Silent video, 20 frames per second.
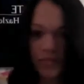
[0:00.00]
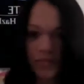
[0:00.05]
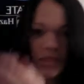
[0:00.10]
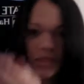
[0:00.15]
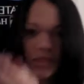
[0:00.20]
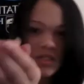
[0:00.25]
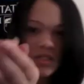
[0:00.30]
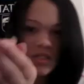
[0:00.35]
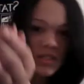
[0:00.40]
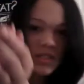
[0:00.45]

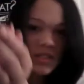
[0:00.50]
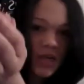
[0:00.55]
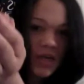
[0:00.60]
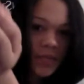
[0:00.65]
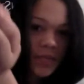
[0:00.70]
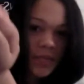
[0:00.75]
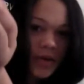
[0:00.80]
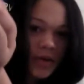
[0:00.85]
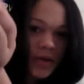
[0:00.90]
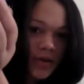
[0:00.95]
just a
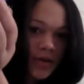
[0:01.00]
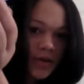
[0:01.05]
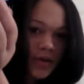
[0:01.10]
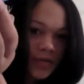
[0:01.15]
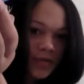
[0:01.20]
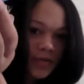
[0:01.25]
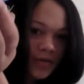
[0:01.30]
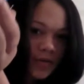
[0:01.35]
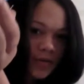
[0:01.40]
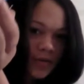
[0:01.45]
couple of
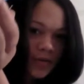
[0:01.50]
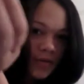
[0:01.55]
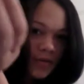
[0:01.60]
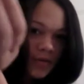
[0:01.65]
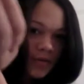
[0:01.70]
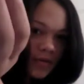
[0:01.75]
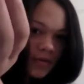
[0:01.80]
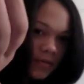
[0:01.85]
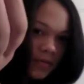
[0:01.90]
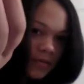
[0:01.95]

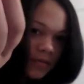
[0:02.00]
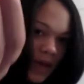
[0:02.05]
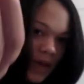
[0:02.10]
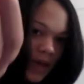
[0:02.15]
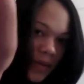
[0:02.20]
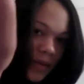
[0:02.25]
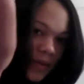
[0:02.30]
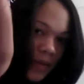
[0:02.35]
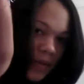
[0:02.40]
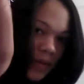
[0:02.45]

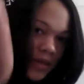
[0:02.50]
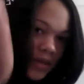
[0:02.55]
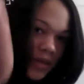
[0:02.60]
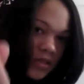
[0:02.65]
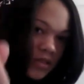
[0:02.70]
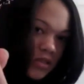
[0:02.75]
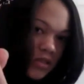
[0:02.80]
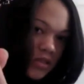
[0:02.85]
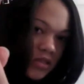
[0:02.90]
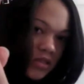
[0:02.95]
bobby
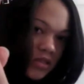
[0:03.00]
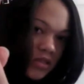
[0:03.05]
pins,